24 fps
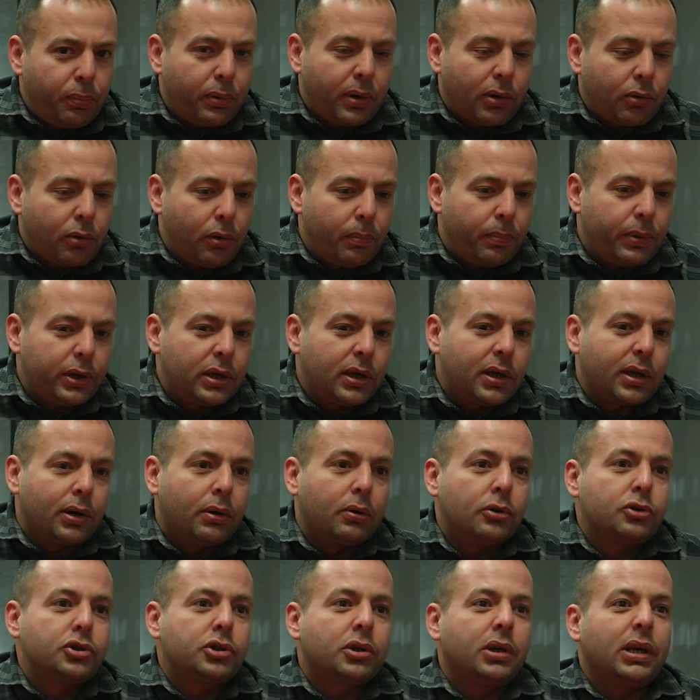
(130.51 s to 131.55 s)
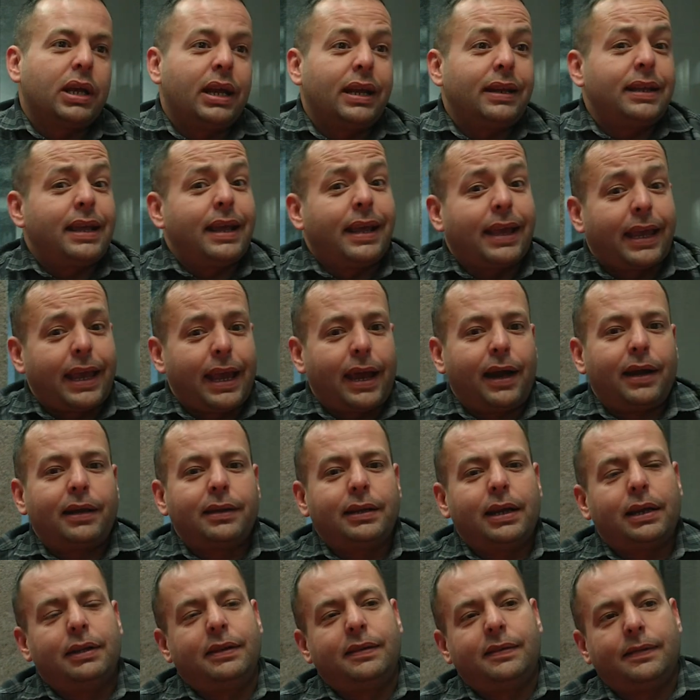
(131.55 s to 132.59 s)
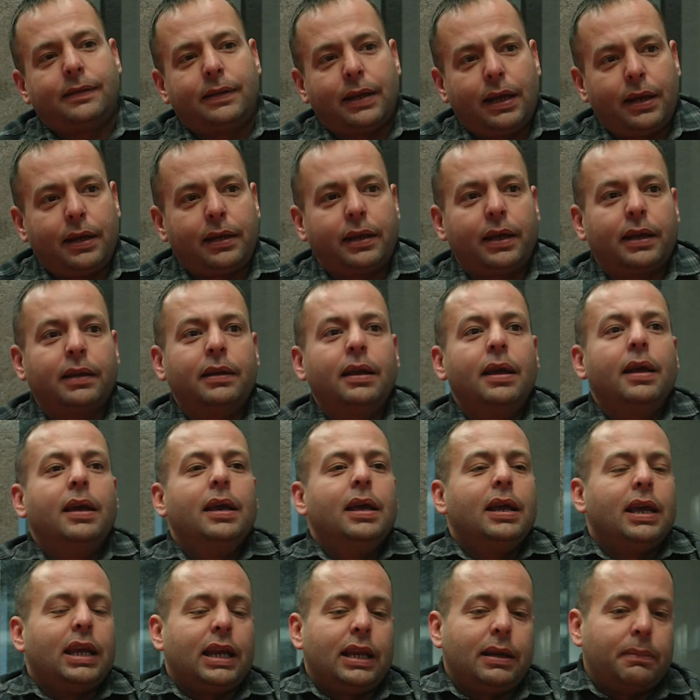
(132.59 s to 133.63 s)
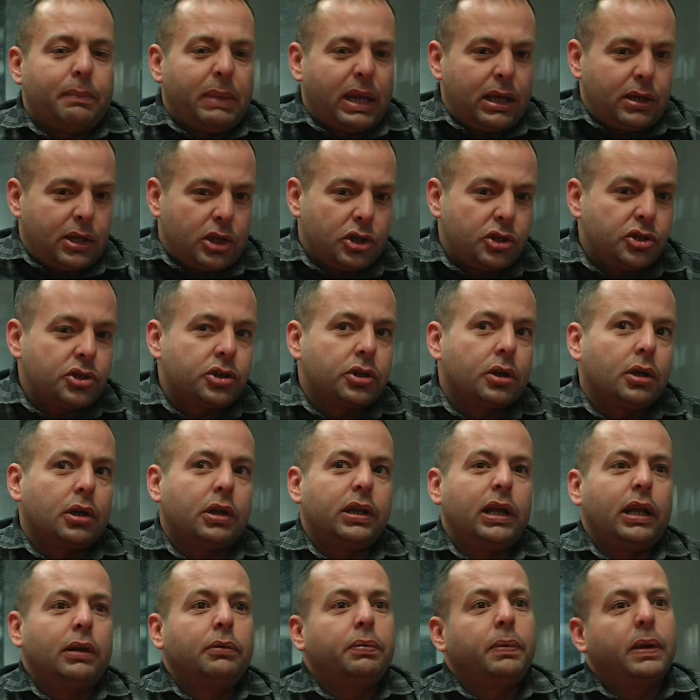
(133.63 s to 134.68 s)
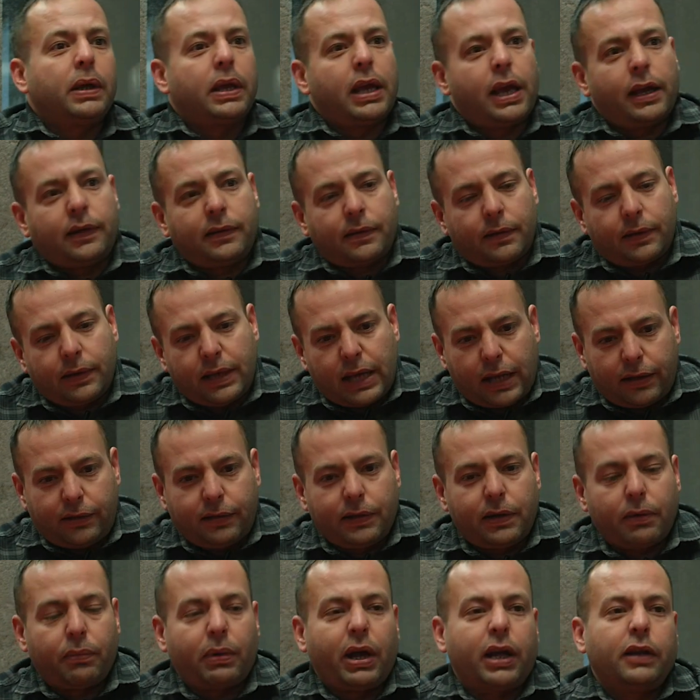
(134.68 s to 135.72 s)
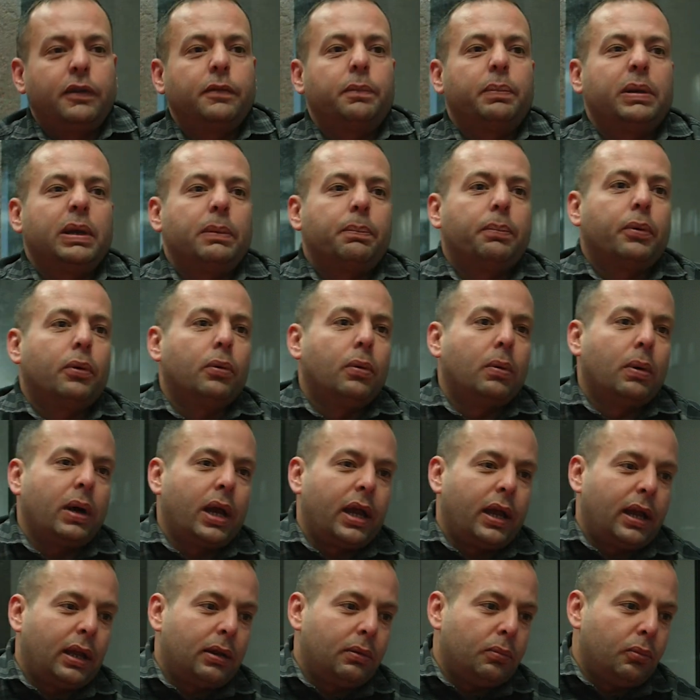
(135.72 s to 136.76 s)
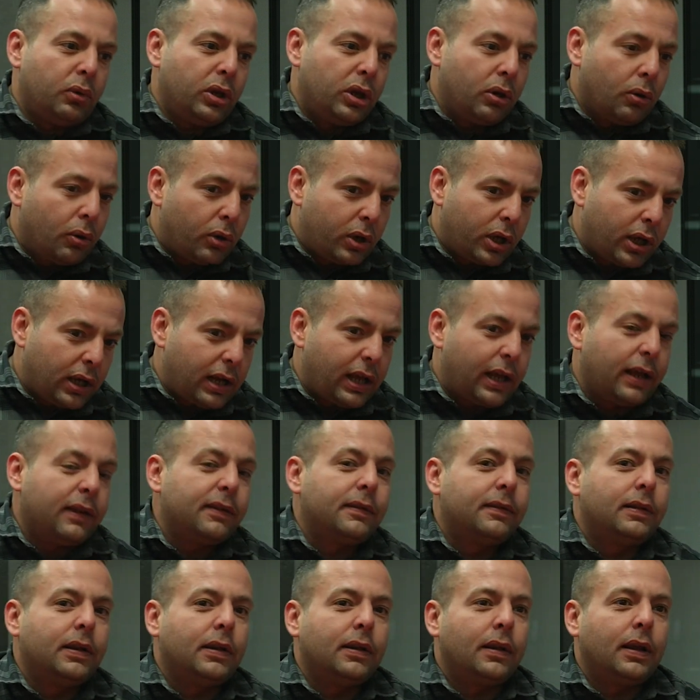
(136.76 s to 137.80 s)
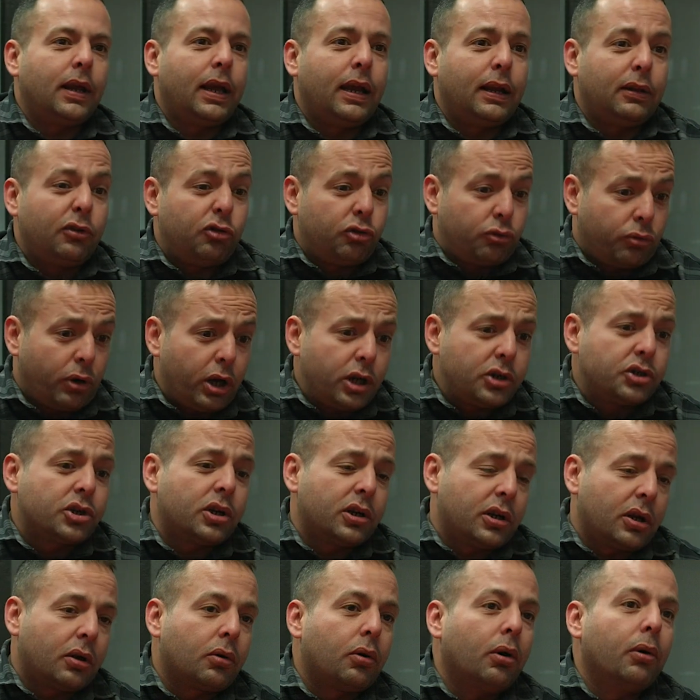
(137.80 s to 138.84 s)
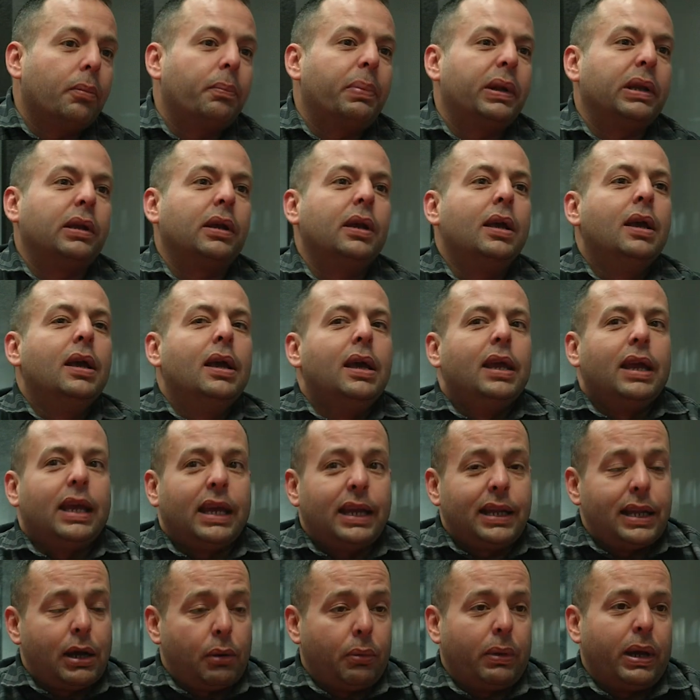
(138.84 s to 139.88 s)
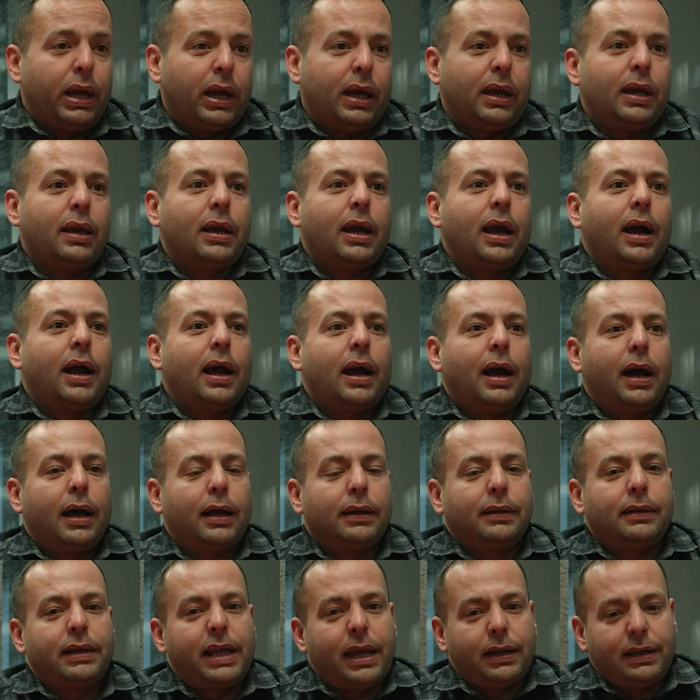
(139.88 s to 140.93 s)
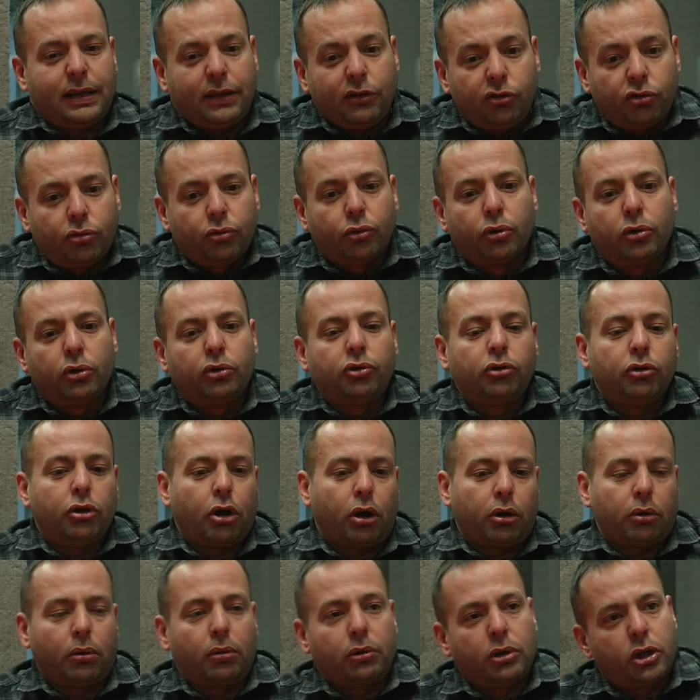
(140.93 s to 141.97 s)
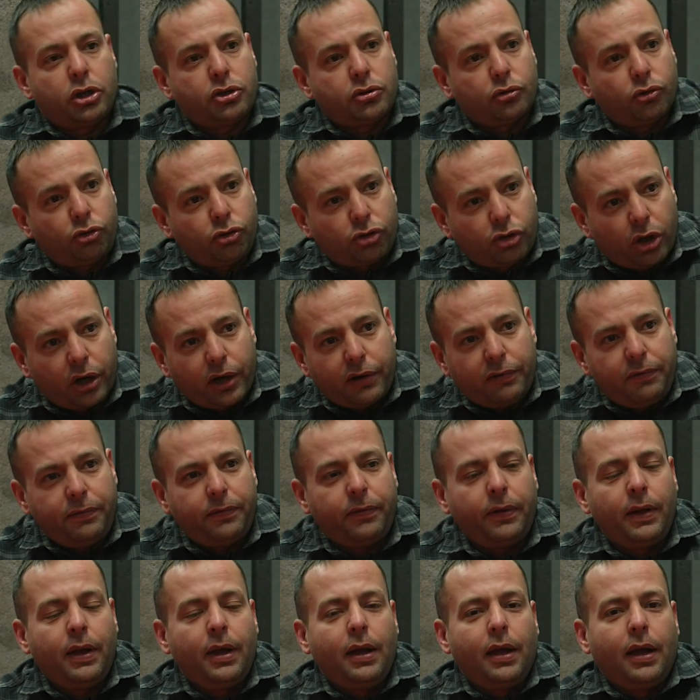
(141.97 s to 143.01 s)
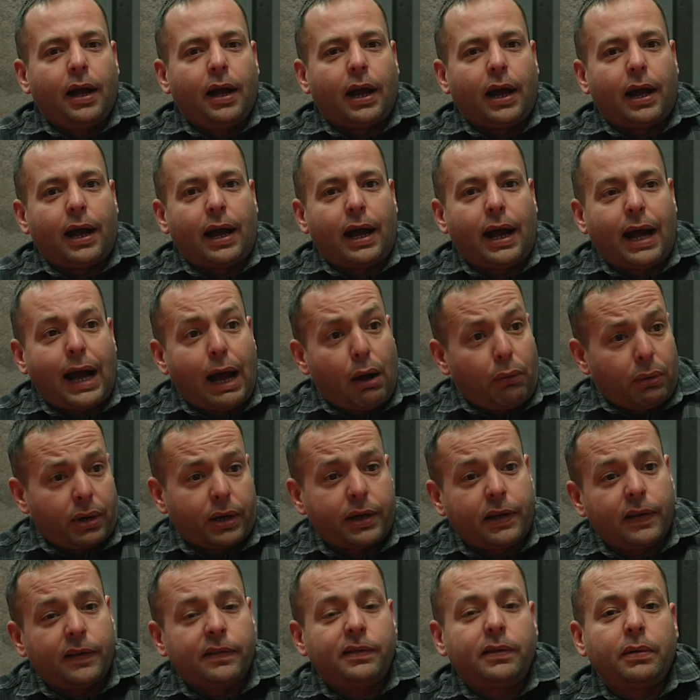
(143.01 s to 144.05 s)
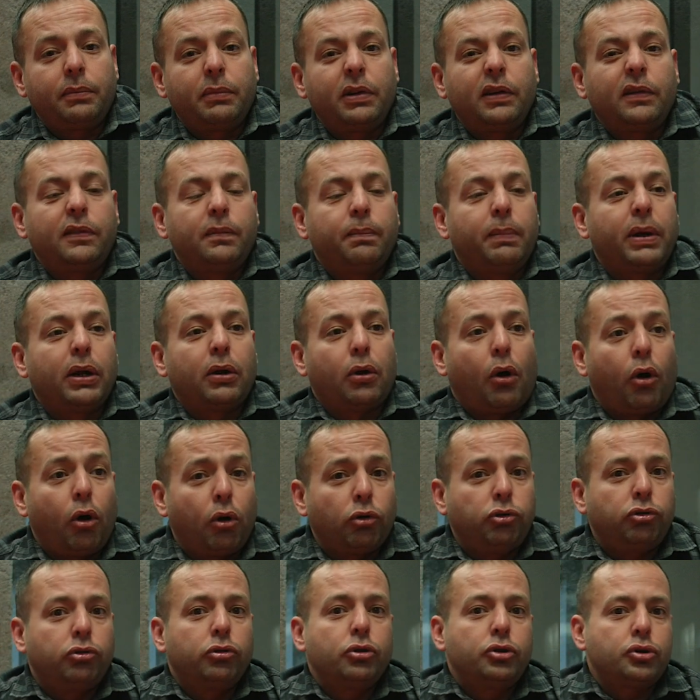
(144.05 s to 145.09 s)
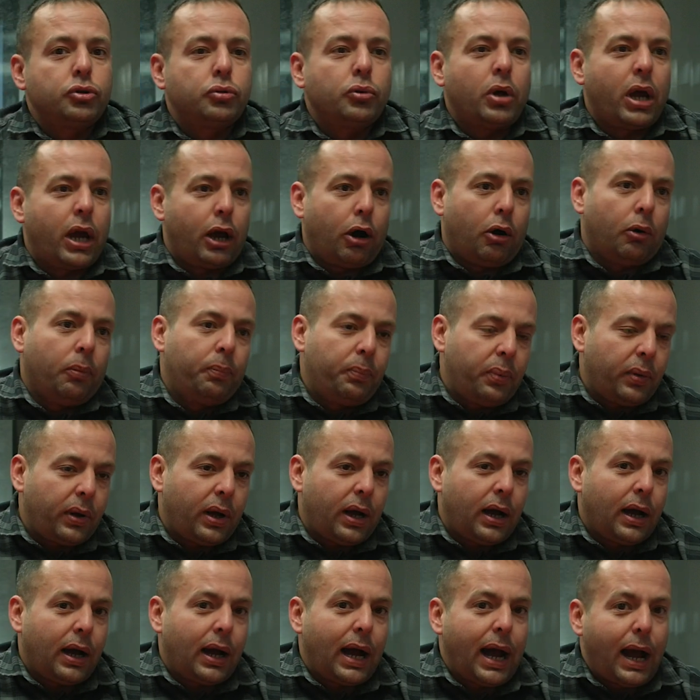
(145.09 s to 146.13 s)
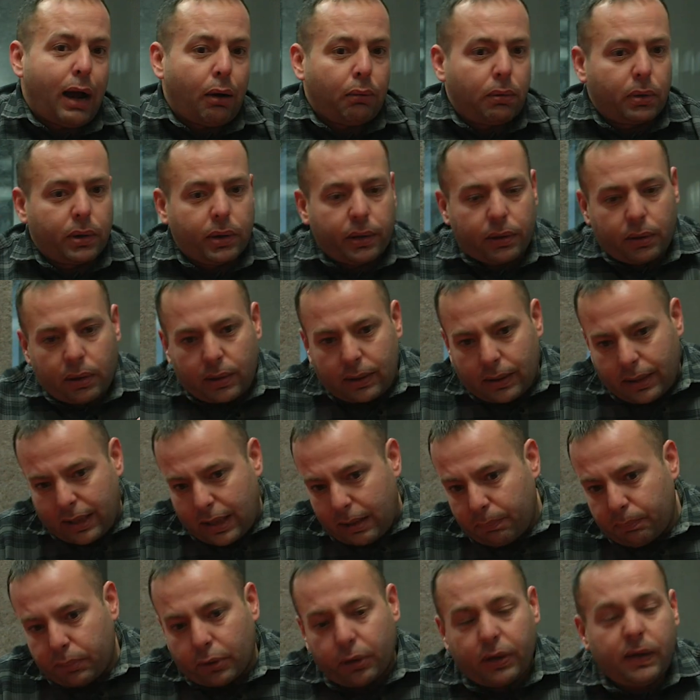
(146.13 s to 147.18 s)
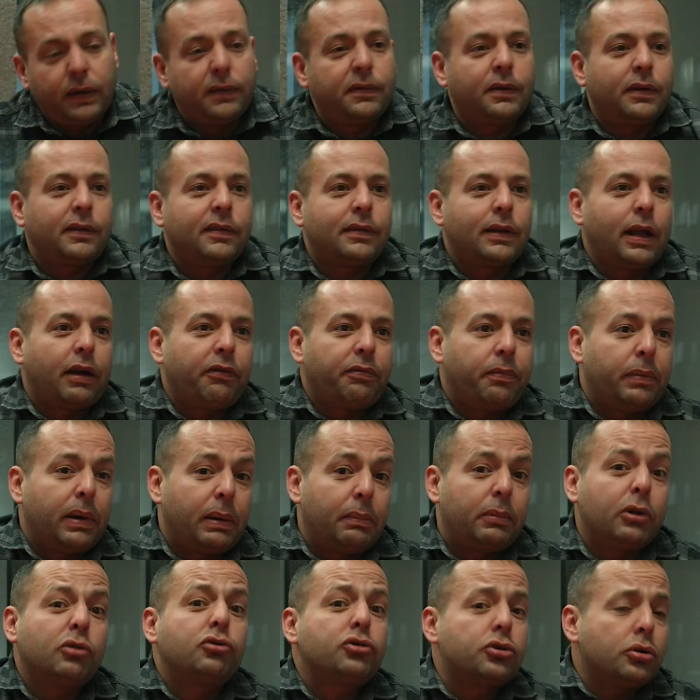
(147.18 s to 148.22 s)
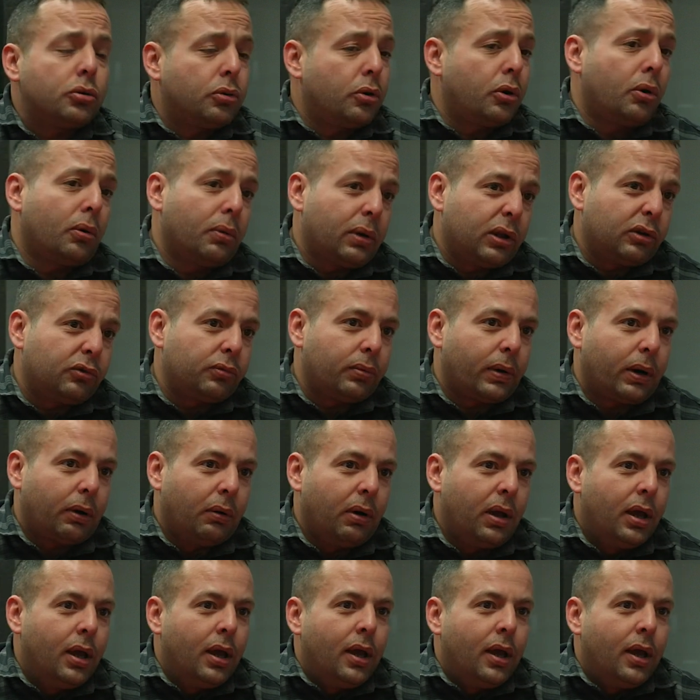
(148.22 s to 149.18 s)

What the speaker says: company culture and the care that is taken in making sure that we get the right people, and we organize and structure the company in a way that is good not only to serve our customers, but also to help our employees and staff members to grow as well.